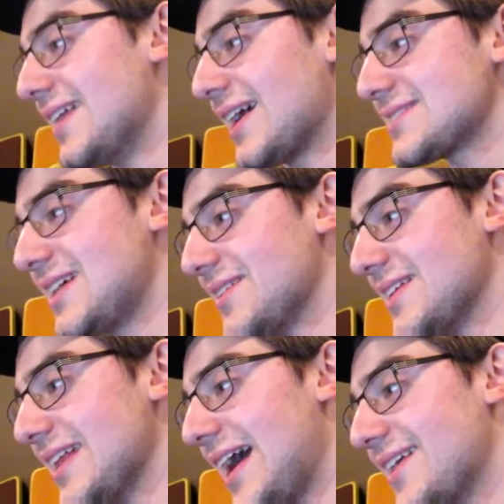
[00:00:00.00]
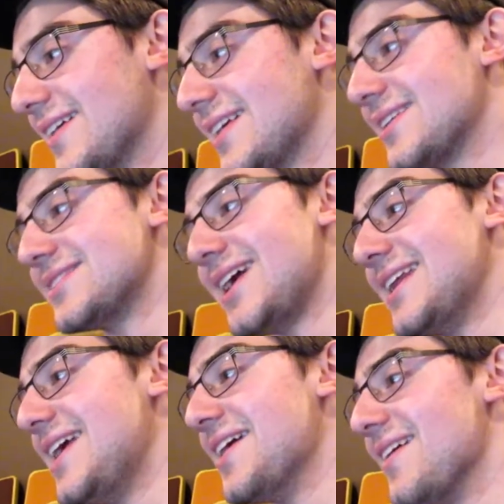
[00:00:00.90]
knocks down the ladder and he goes,
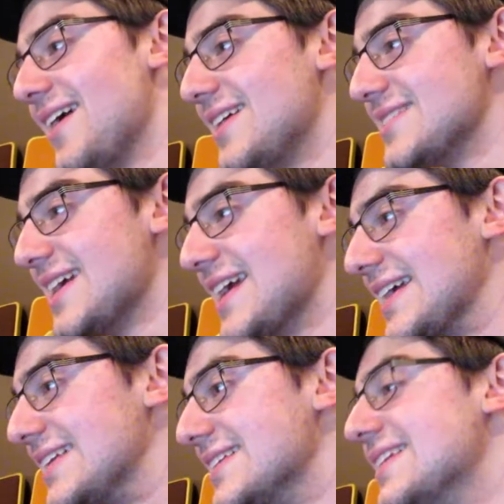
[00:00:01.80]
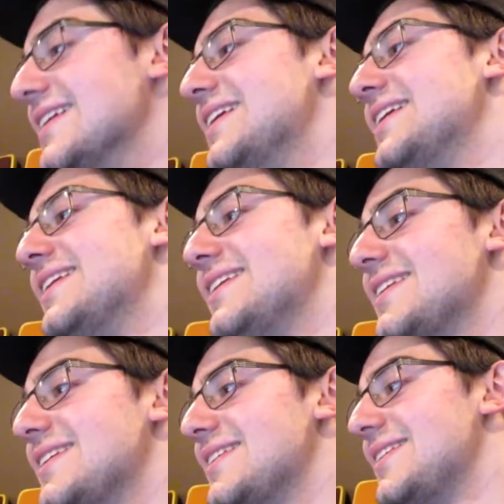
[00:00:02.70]
"Hey Daryl, how's it hanging?"
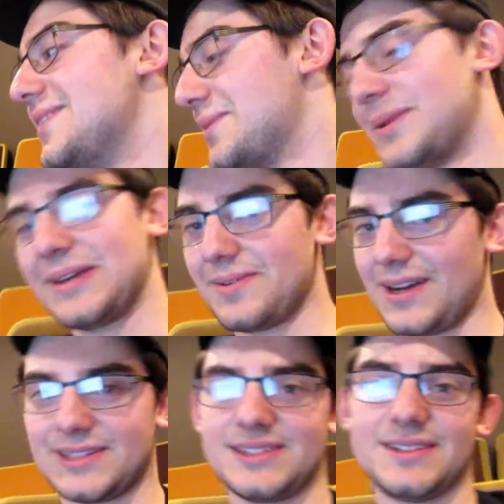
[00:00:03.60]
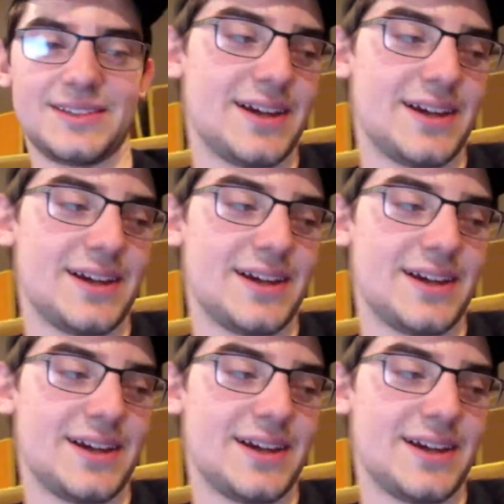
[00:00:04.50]
Nobody watches.